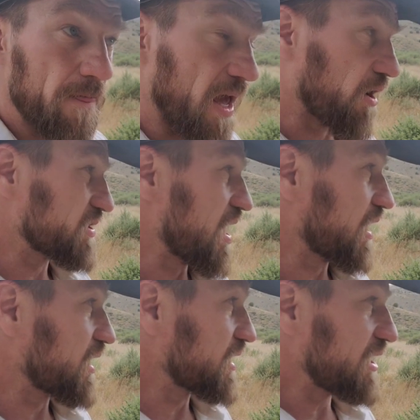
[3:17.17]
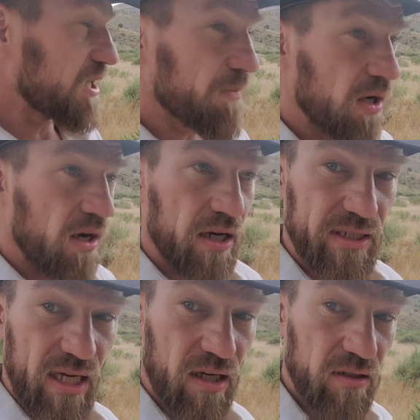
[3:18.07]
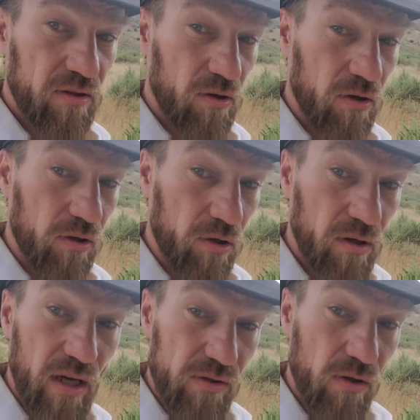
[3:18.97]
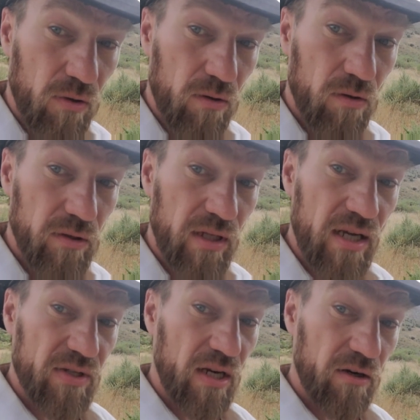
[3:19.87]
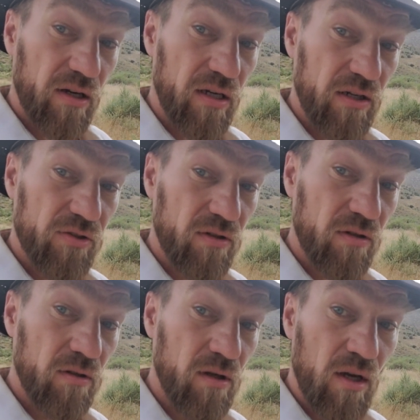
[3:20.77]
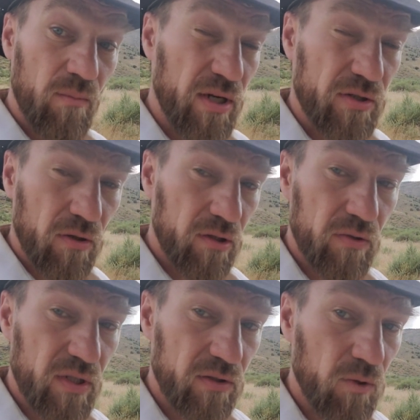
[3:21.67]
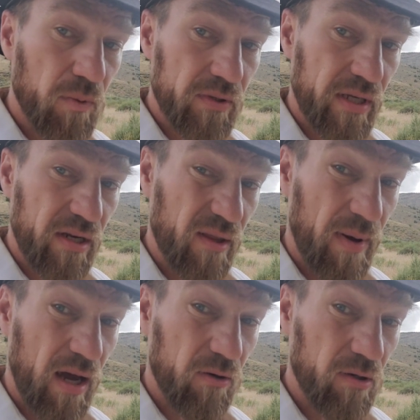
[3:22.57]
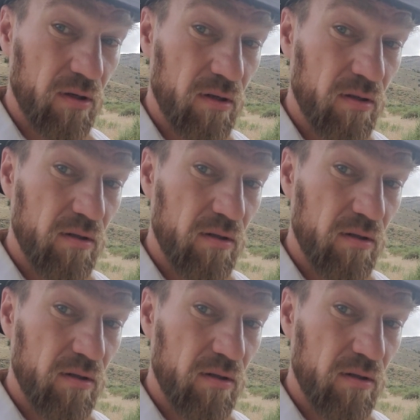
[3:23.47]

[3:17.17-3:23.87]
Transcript: Now it's not going to keep a tent or a yurt as cold as an air conditioner, but it's only using 2% of the power.